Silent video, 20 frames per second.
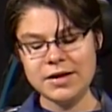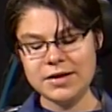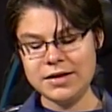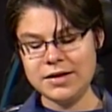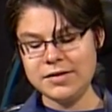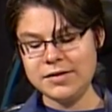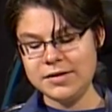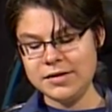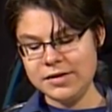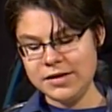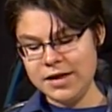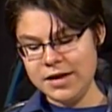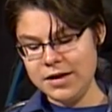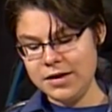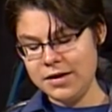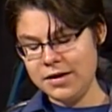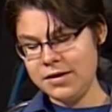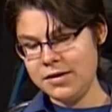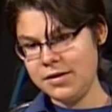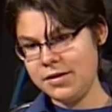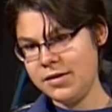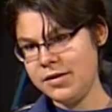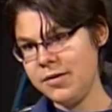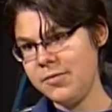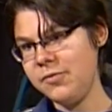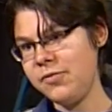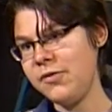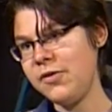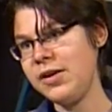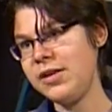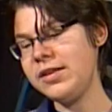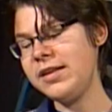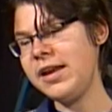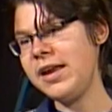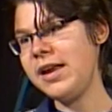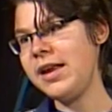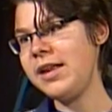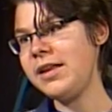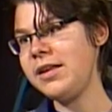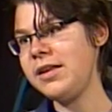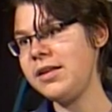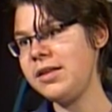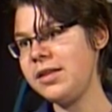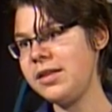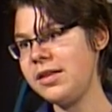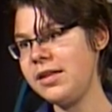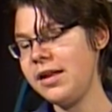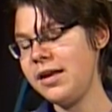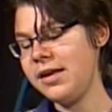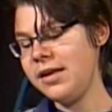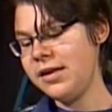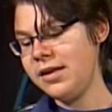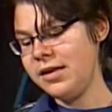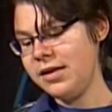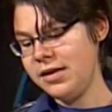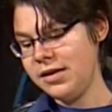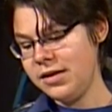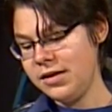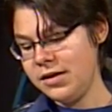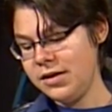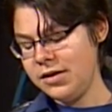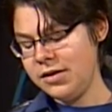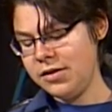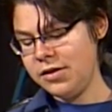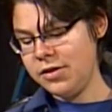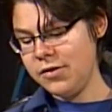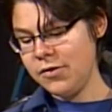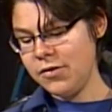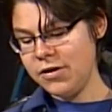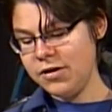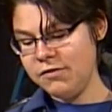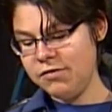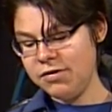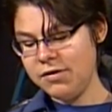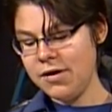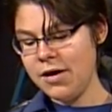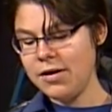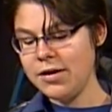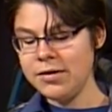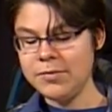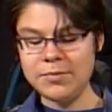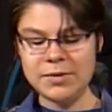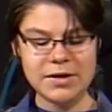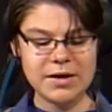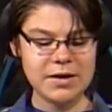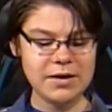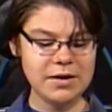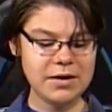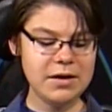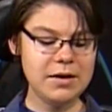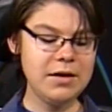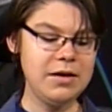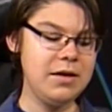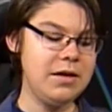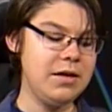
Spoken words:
and then some point in the 80s, they sort of started being